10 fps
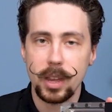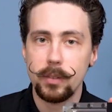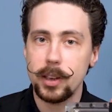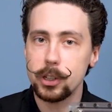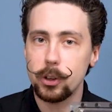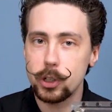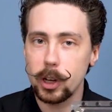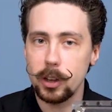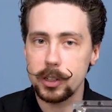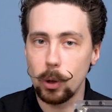there's a good
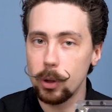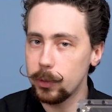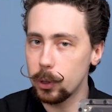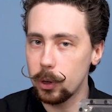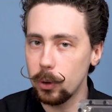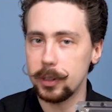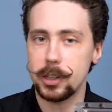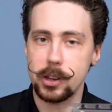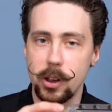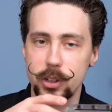chance that all of your coolant
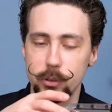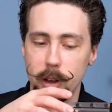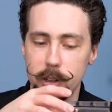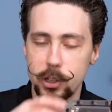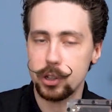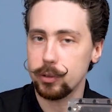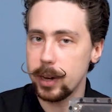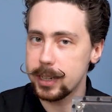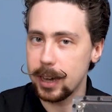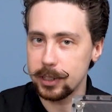is going to run
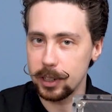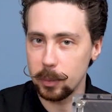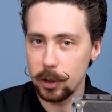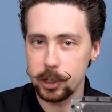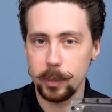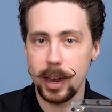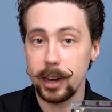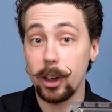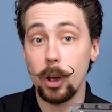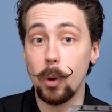straight out to the bottom
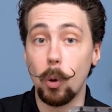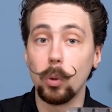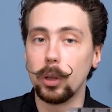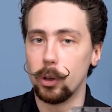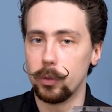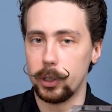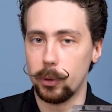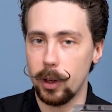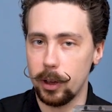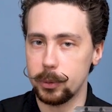and go all over your
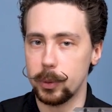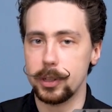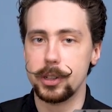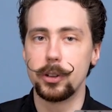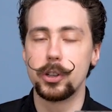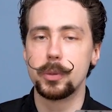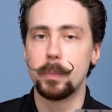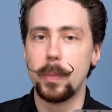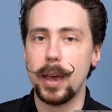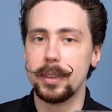hardware. So just
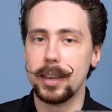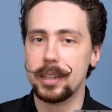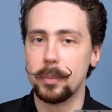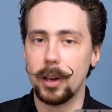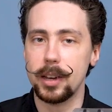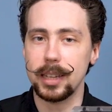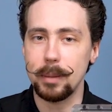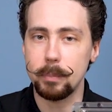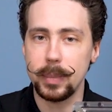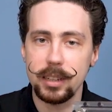bear that in mind
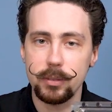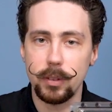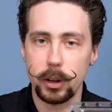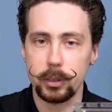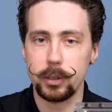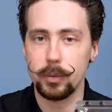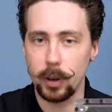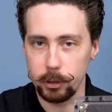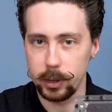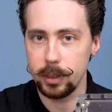and be very,
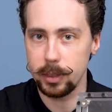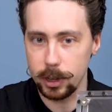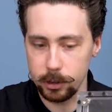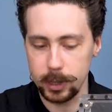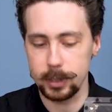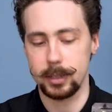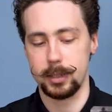very thorough.